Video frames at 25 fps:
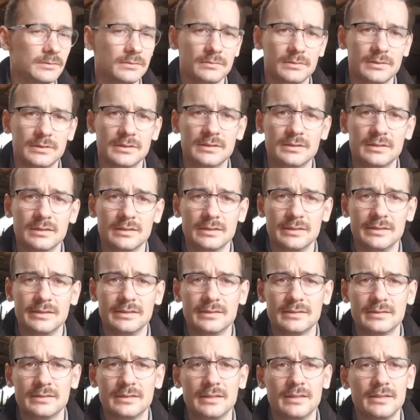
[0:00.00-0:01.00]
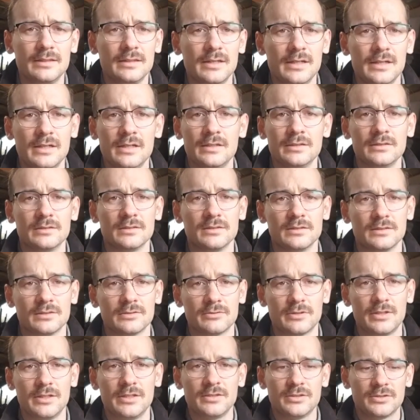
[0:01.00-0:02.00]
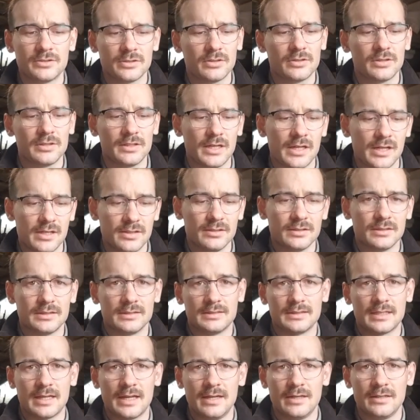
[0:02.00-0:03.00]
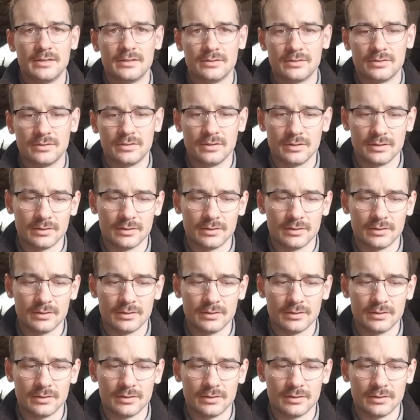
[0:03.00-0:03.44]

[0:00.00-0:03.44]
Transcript: in the internet, just screenshot it and just take it to